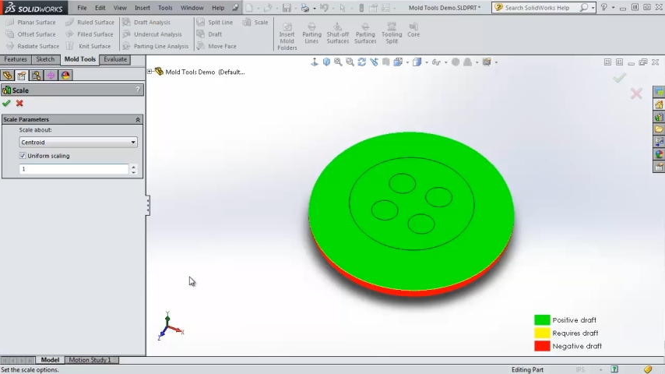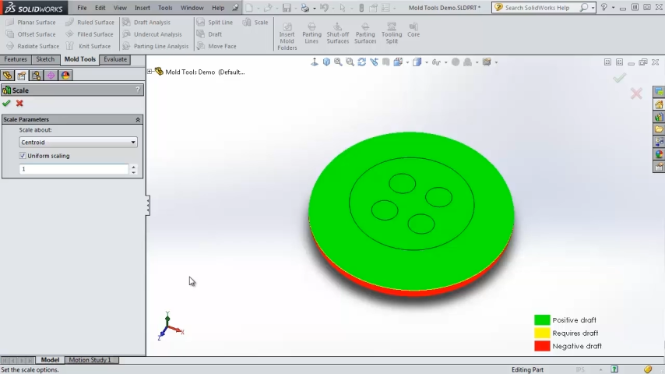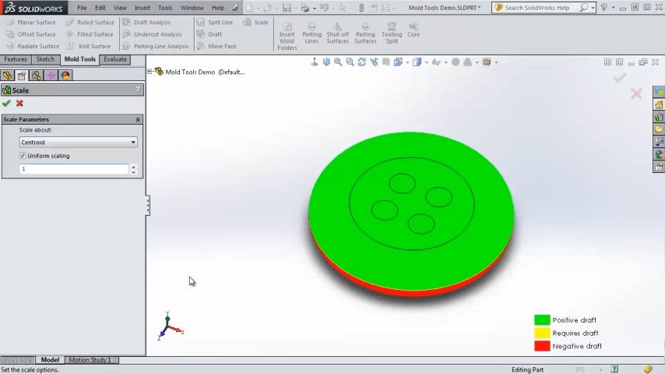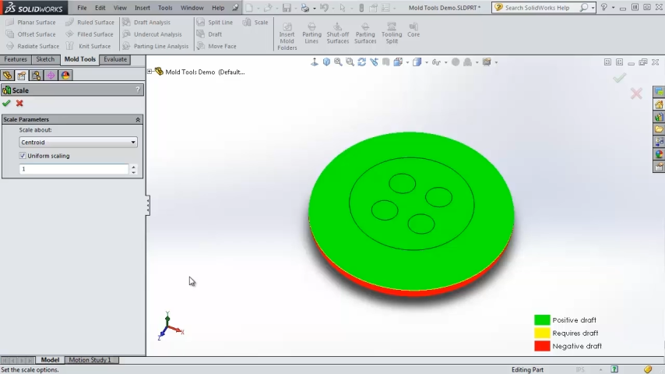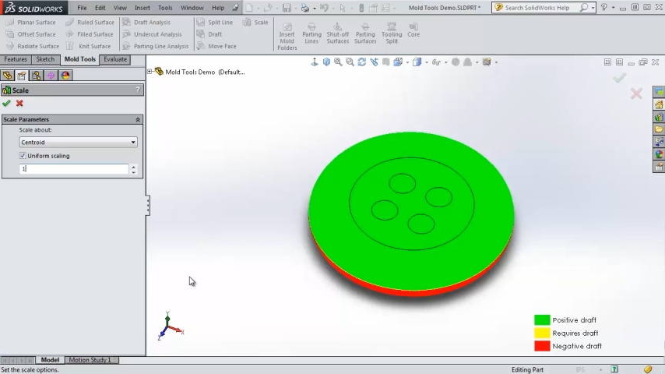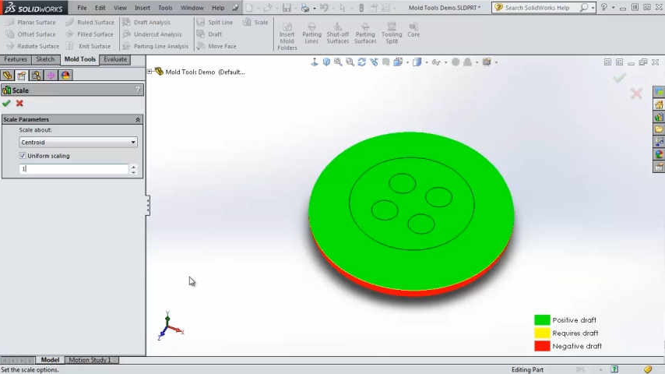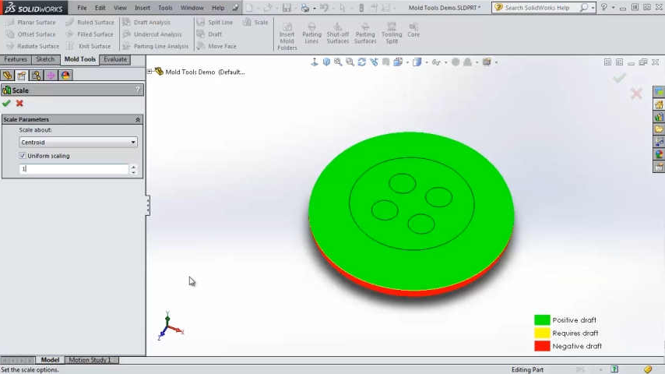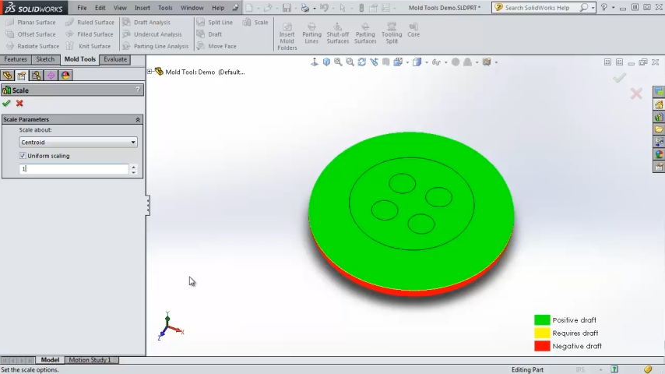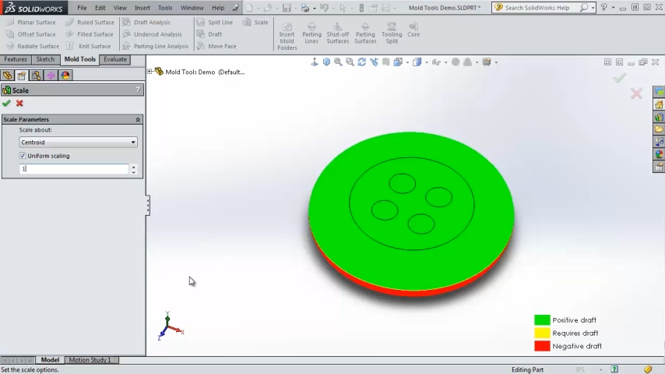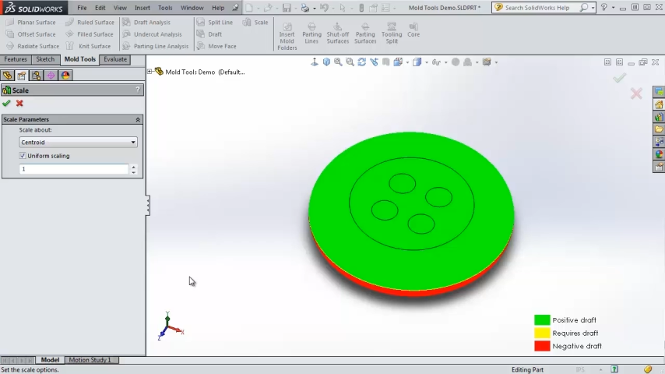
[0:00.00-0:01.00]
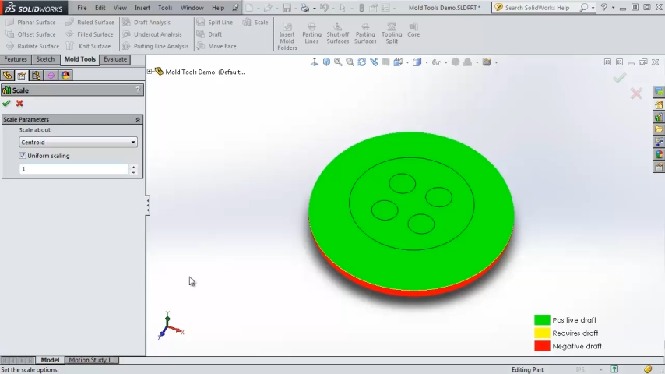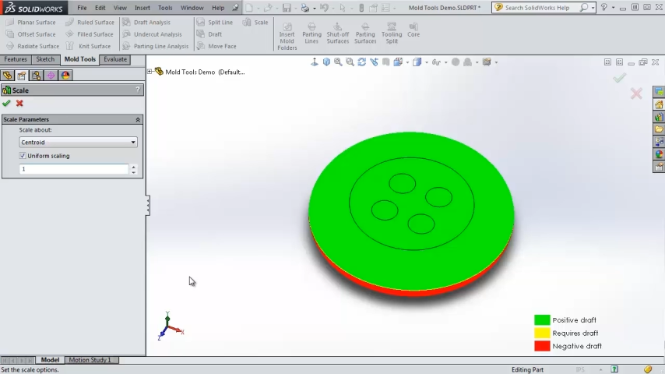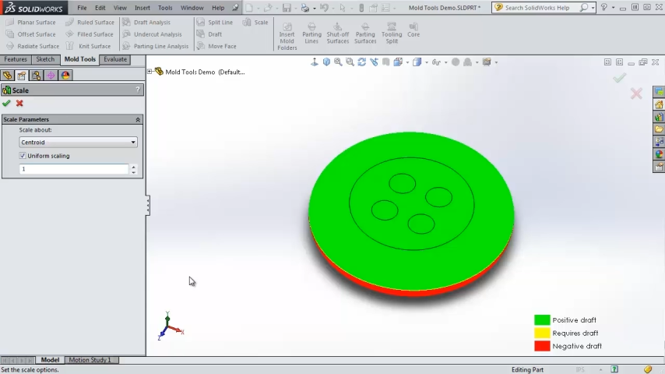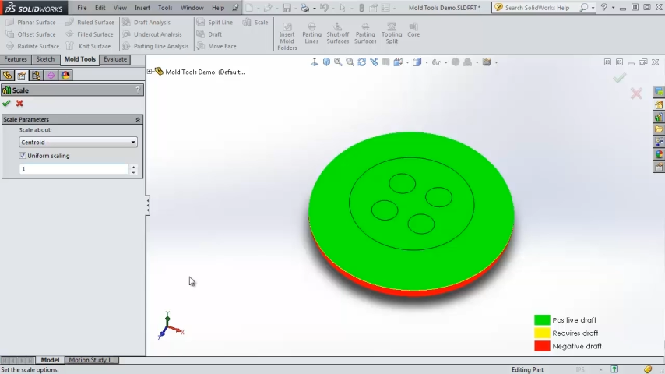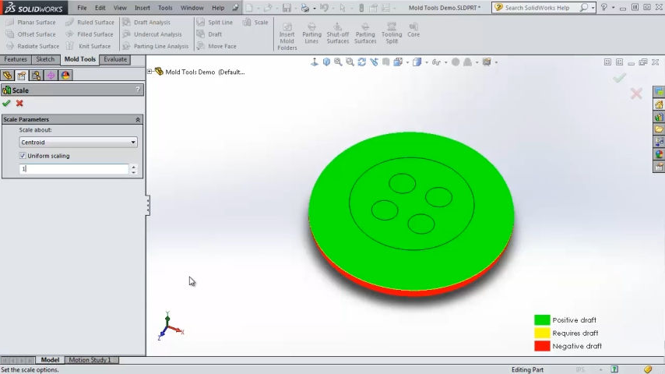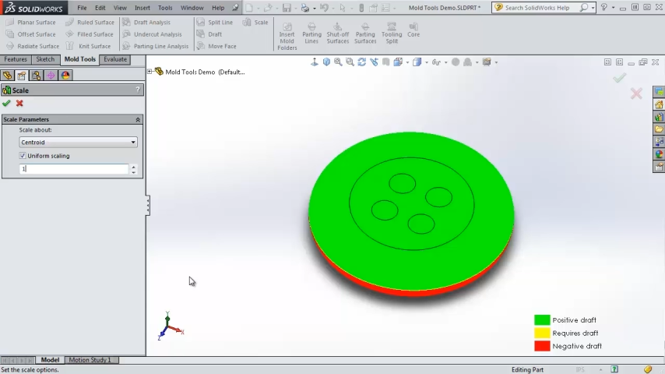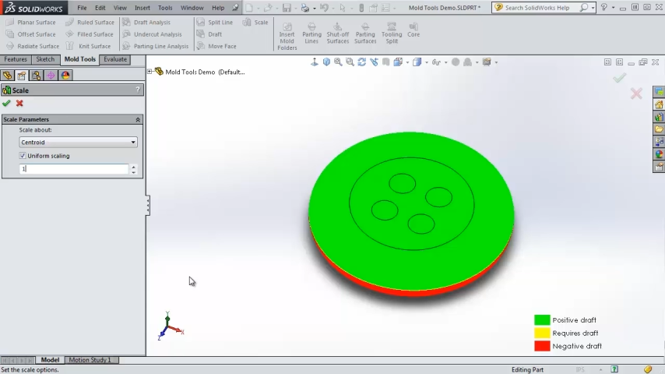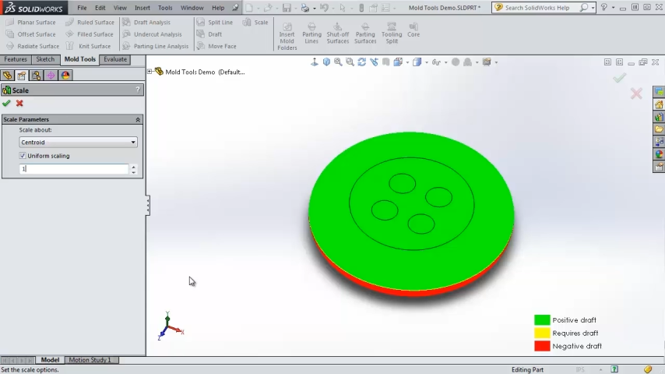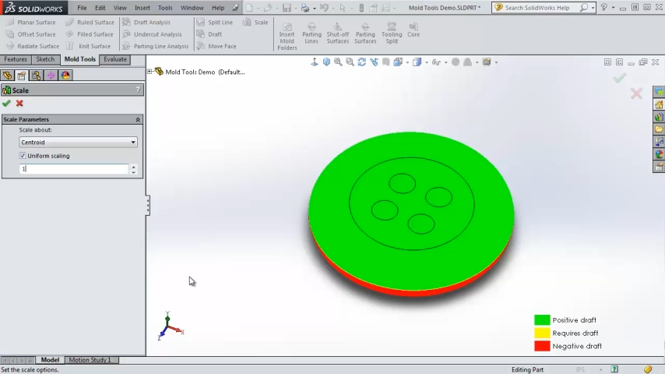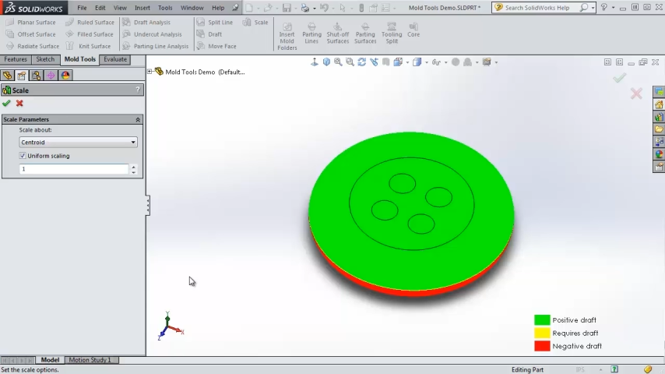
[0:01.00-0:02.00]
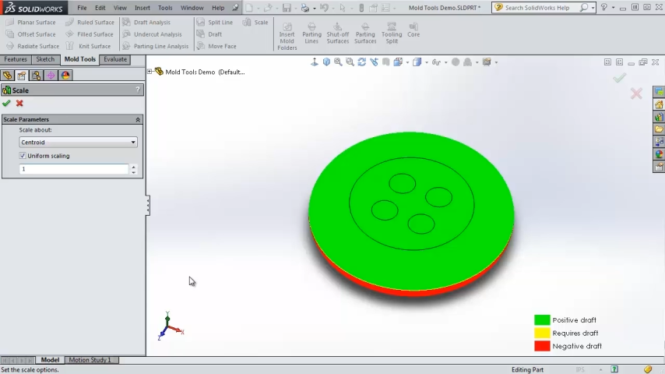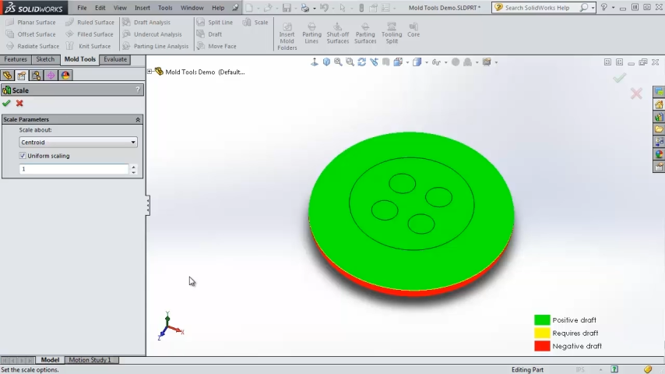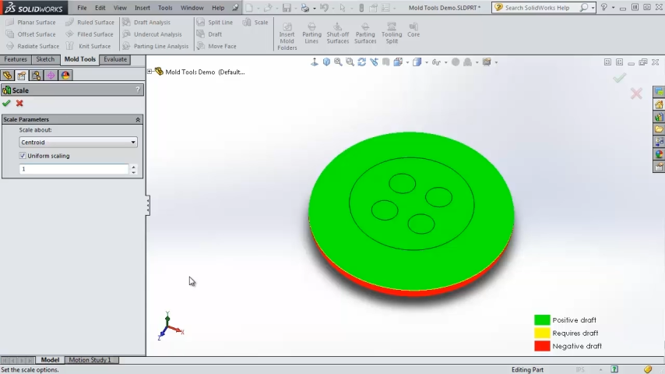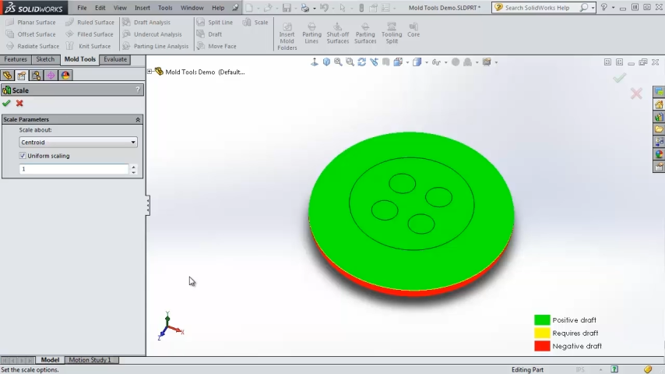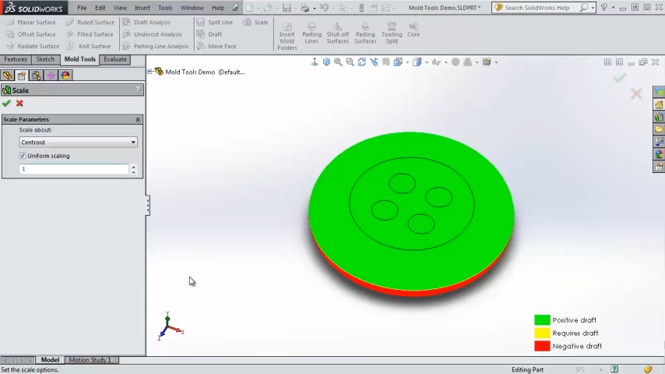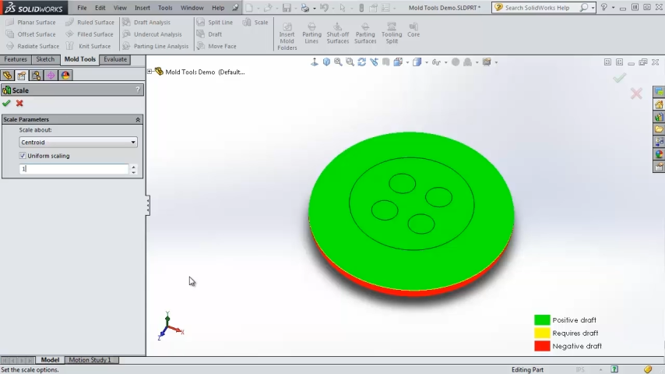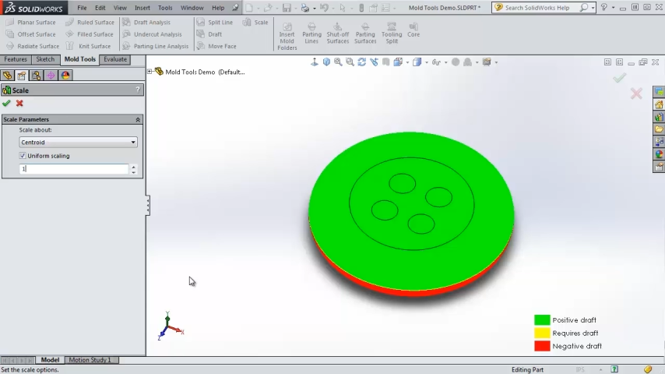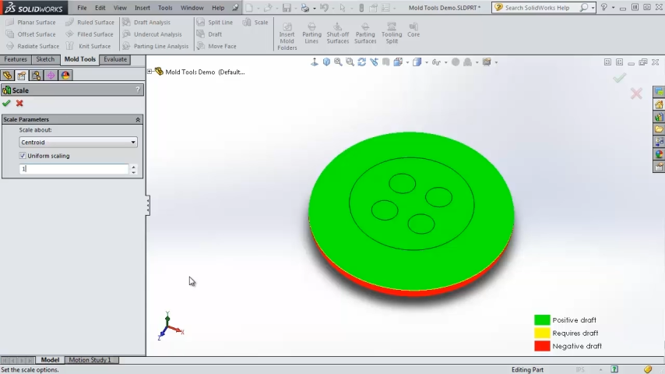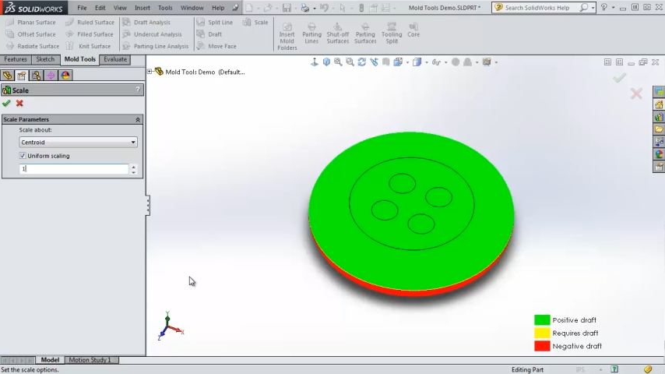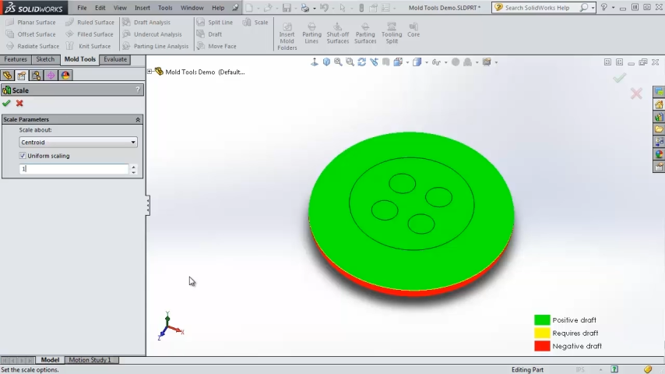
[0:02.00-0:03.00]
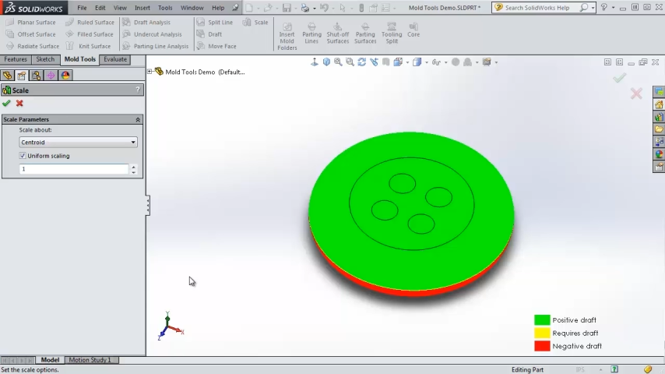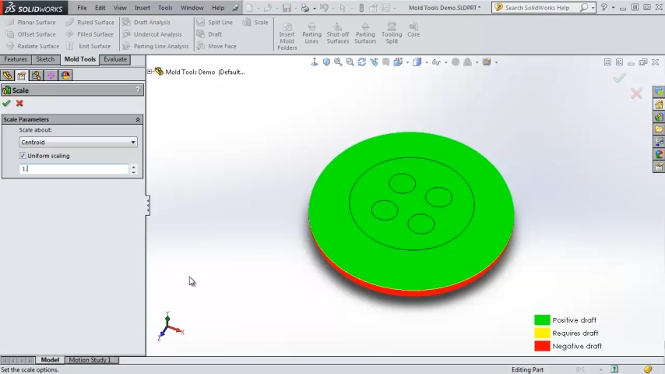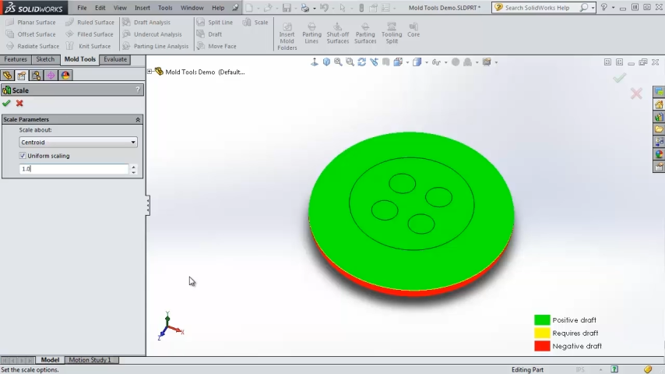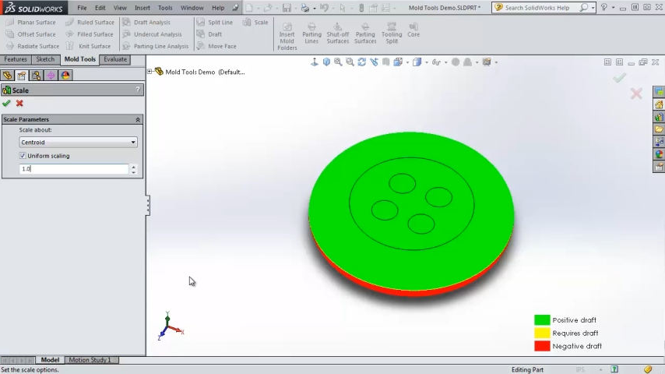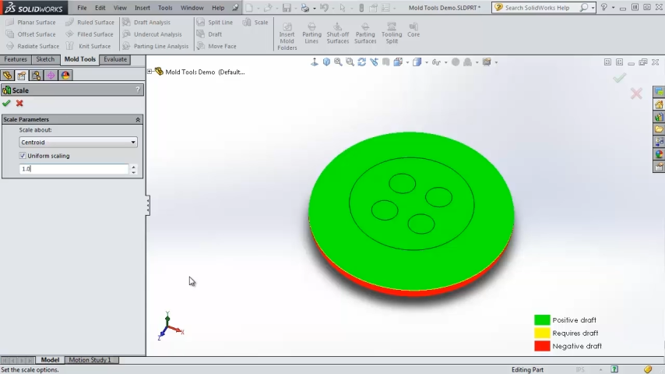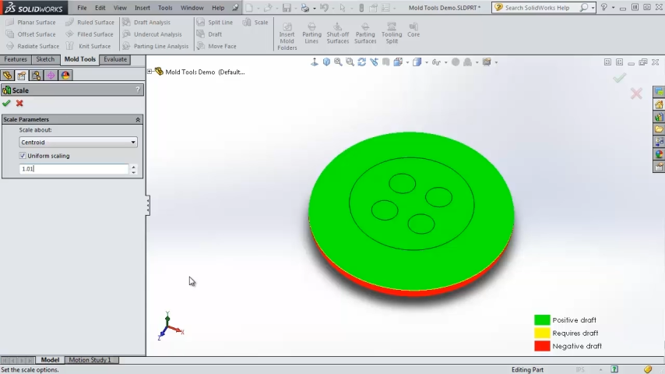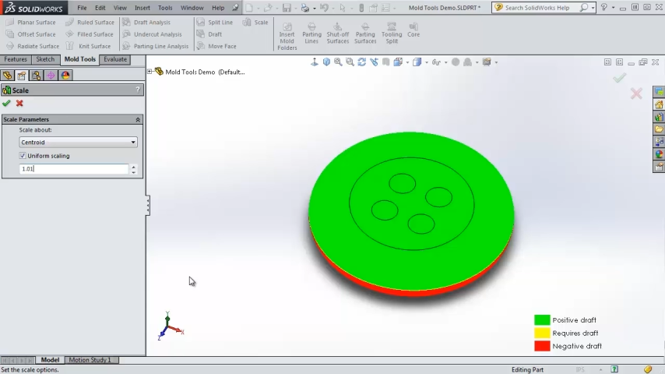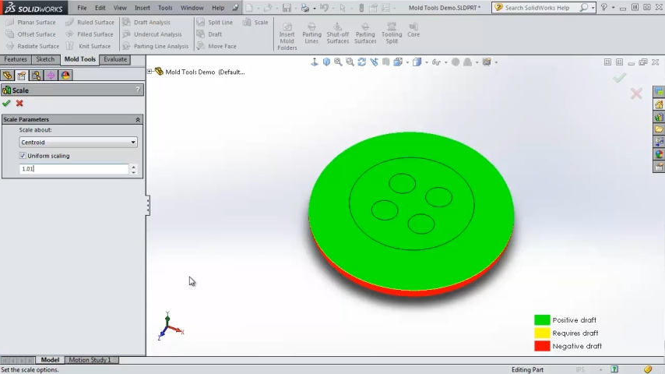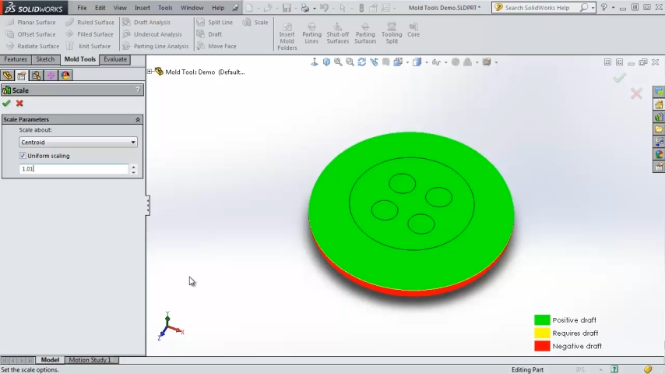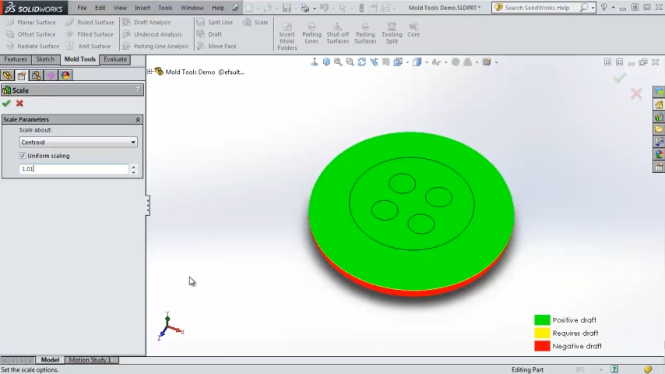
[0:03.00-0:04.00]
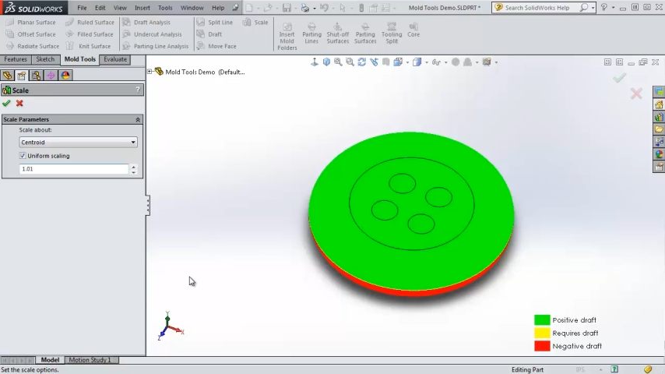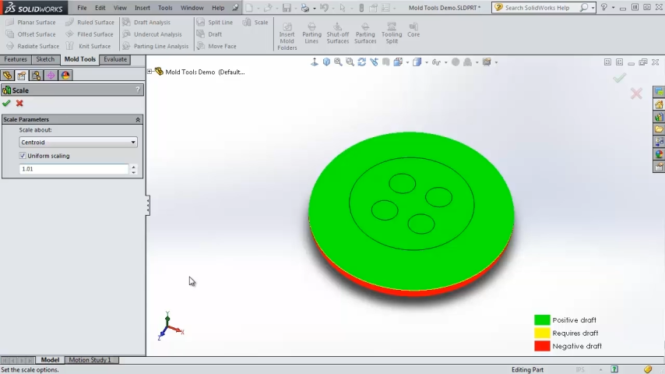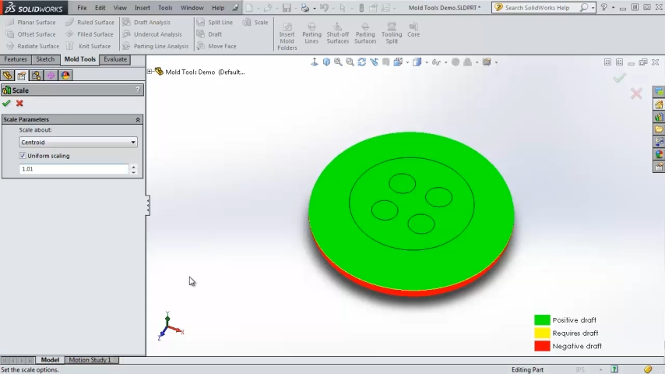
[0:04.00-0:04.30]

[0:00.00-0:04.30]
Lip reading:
No face is visible, so there are no lips to read.